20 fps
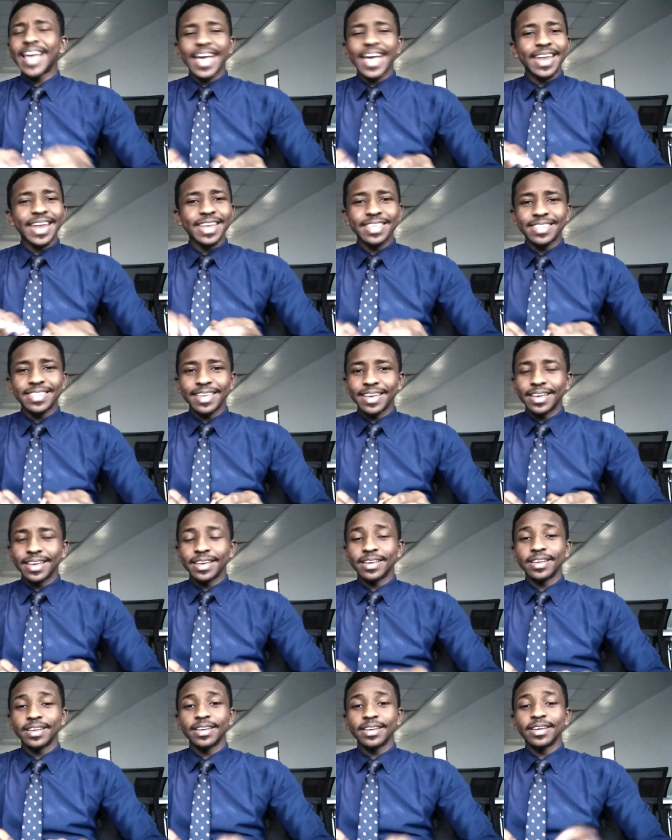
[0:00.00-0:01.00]

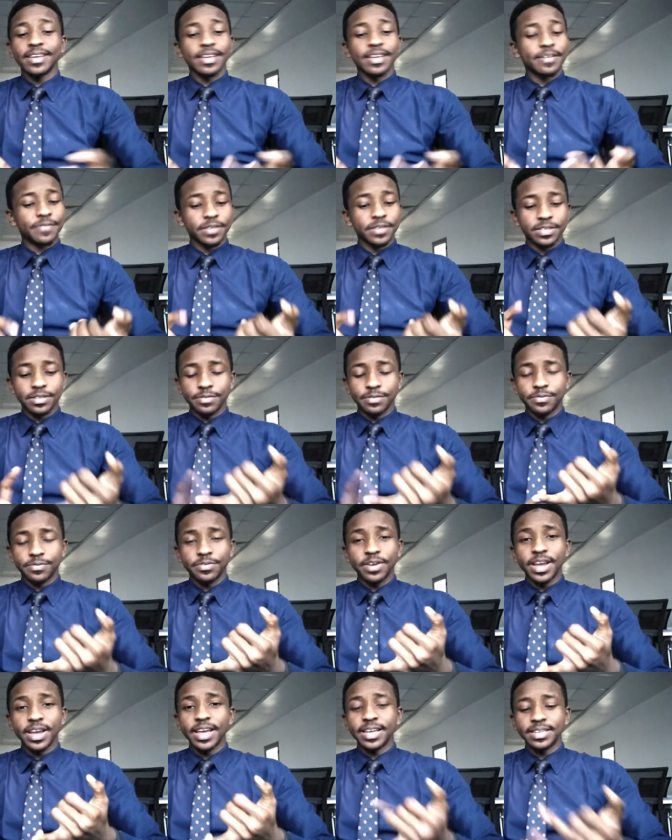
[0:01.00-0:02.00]
Anything, if it's a
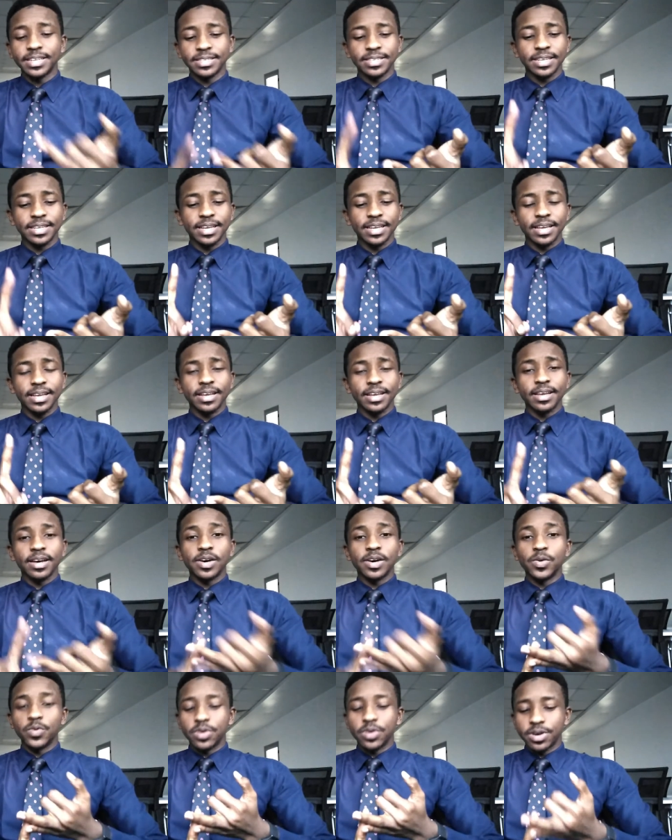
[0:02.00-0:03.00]
phrase,
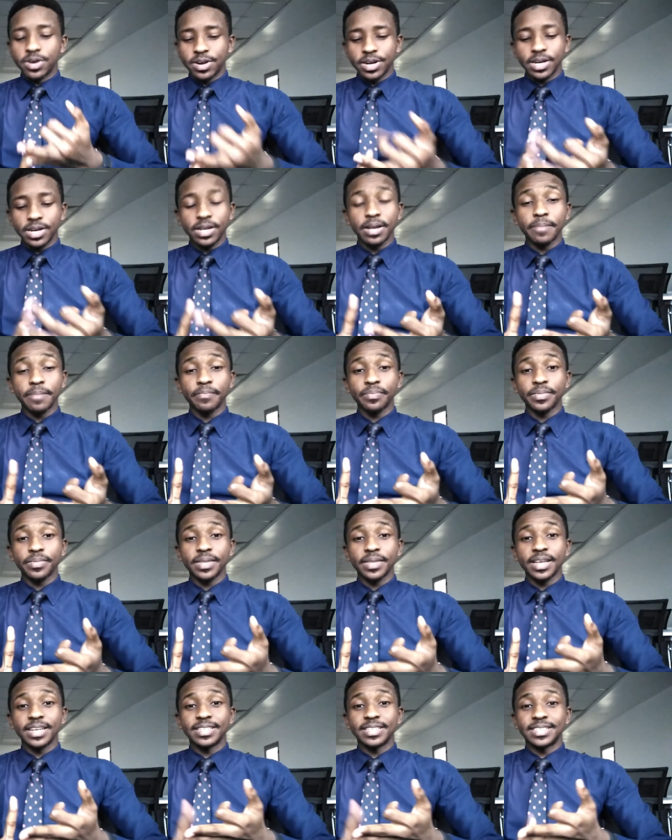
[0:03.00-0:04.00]
a word,
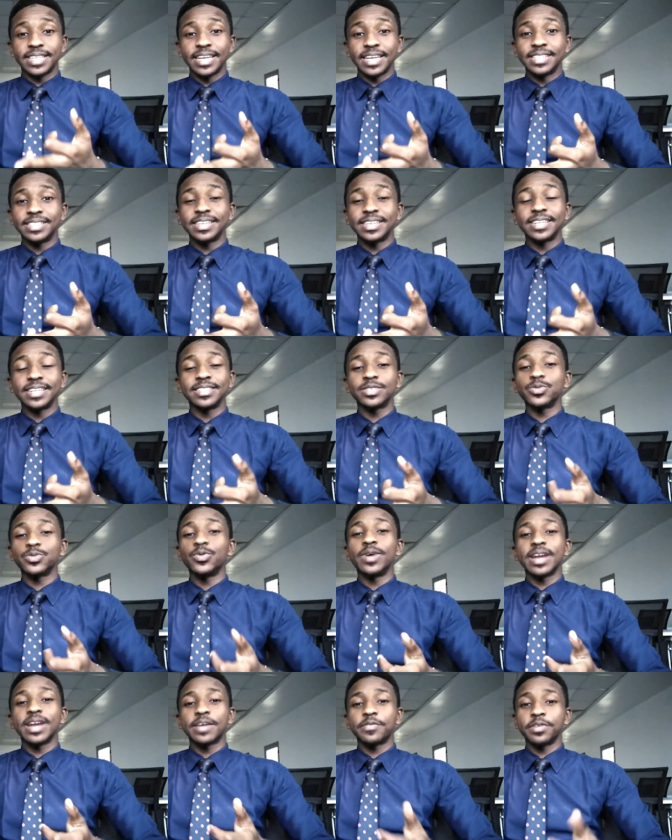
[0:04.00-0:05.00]
a sentence,
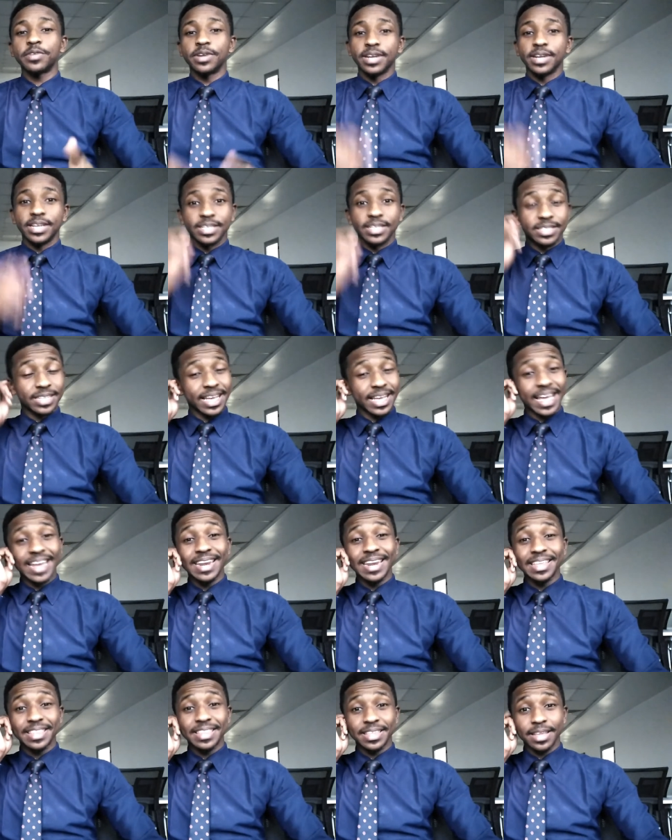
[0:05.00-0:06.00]
whatever it is,
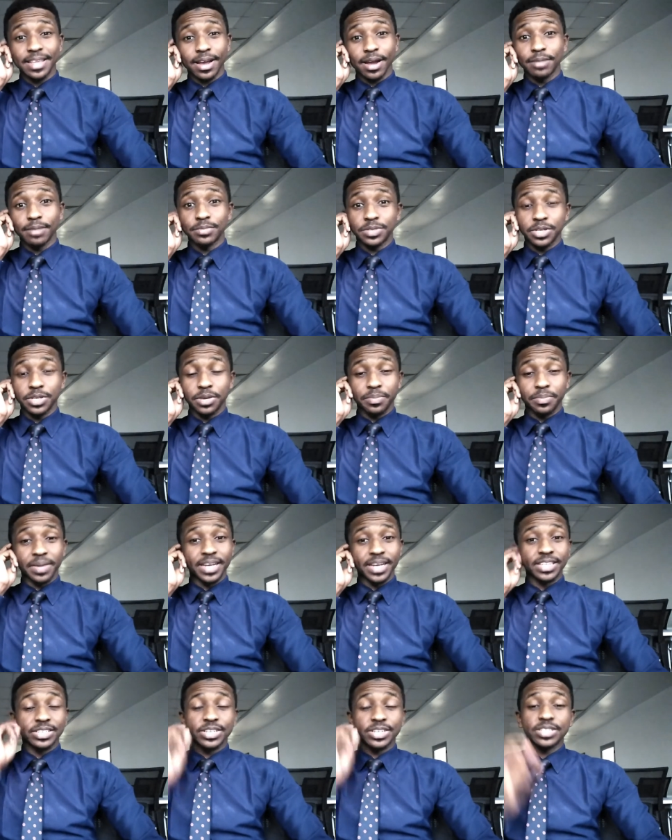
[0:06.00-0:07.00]
anything that comes to your
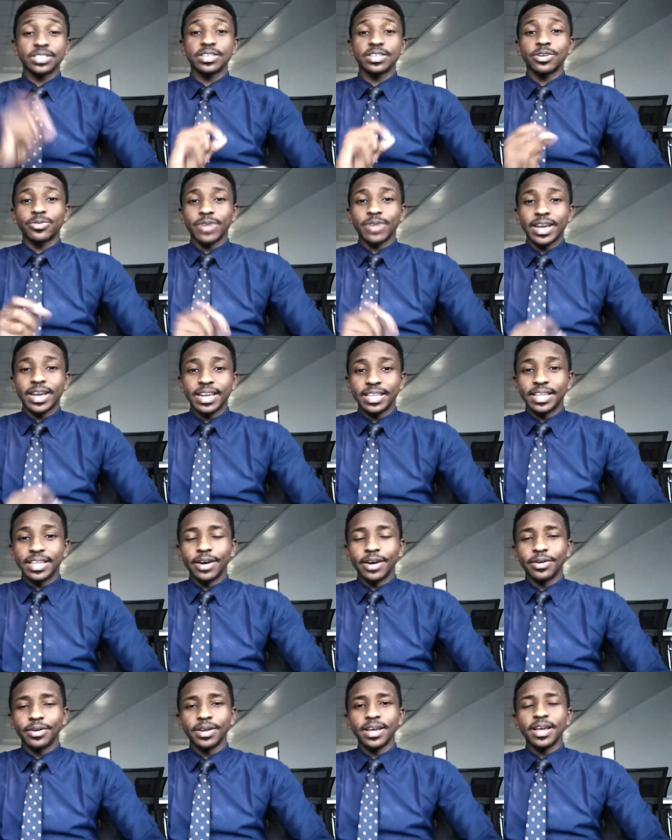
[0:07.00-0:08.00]
mind, just write it
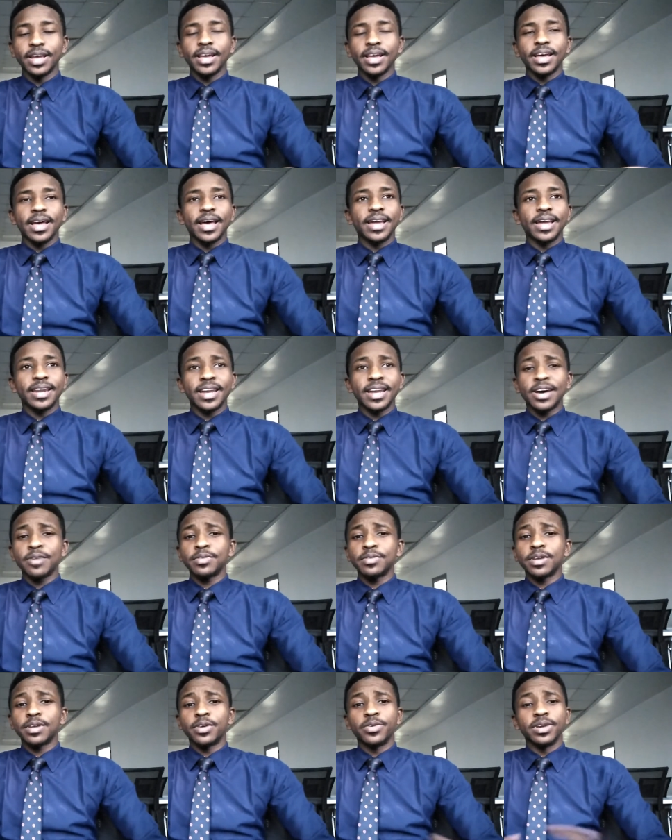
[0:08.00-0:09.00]
down. And
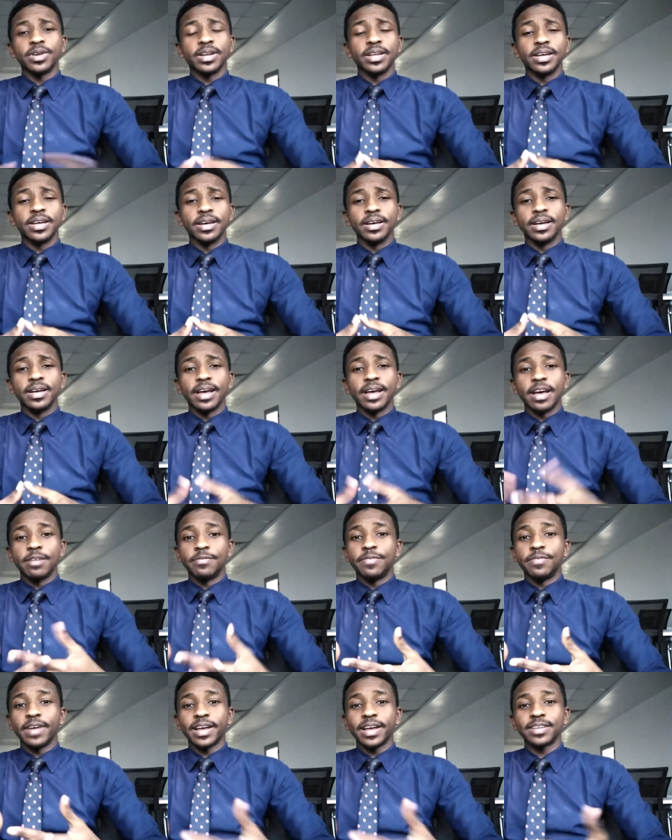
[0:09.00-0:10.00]
now that we're in an
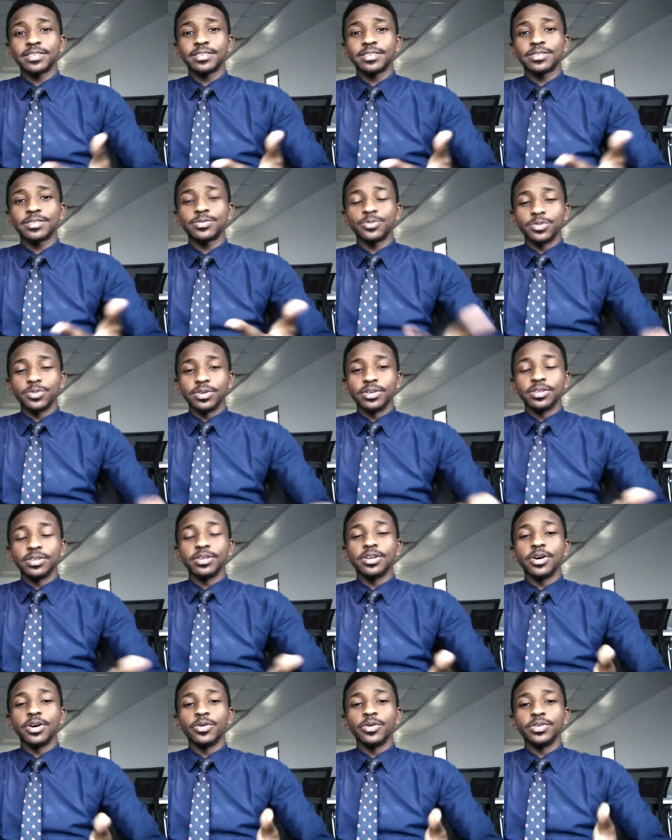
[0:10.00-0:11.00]
advanced world,
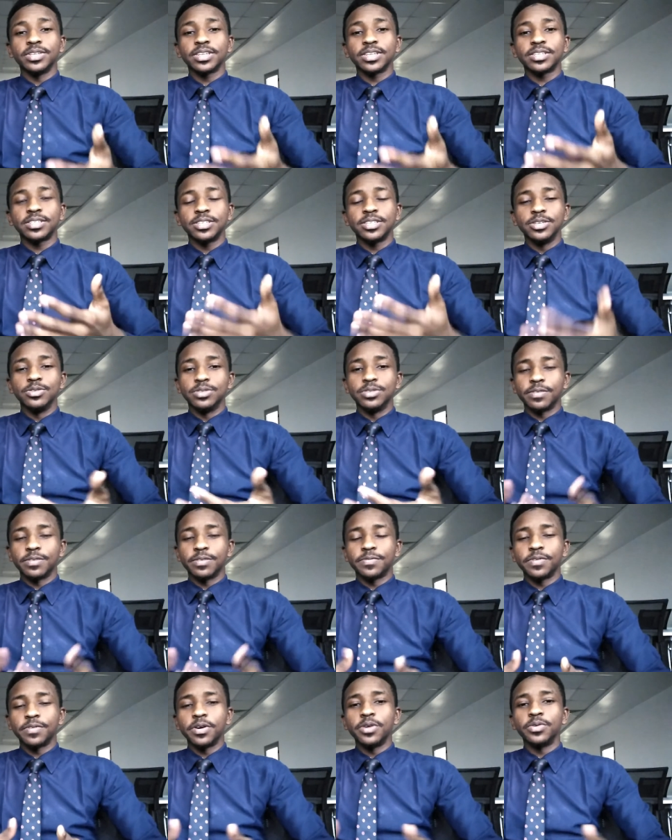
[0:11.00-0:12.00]
you know, you just use your
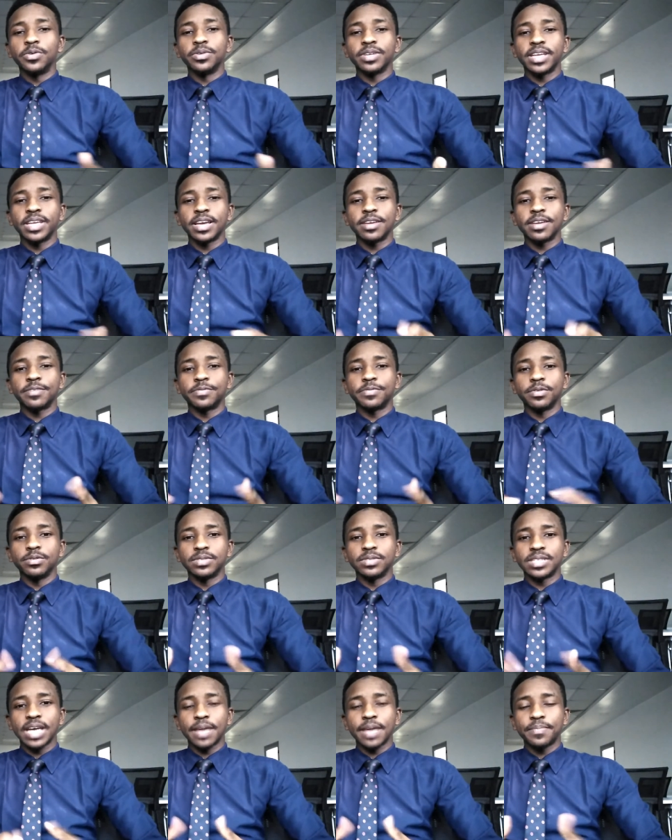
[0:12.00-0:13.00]
phone, get your
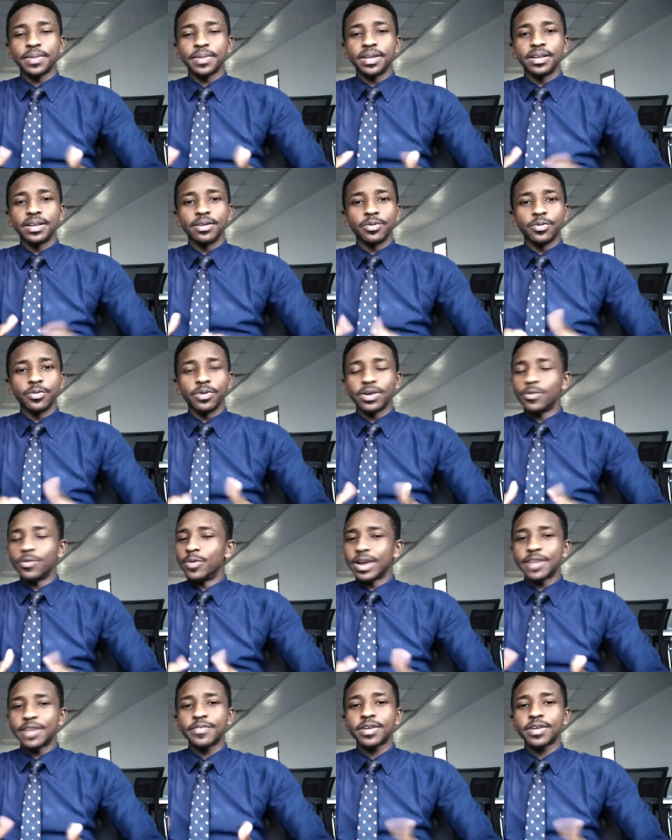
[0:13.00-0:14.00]
phone, type in
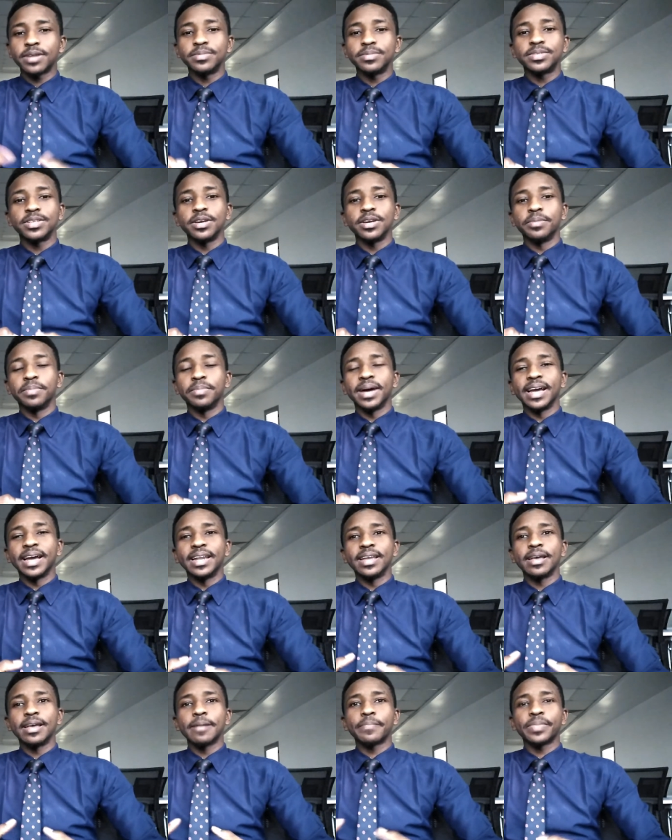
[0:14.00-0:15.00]
whatever comes to your mind,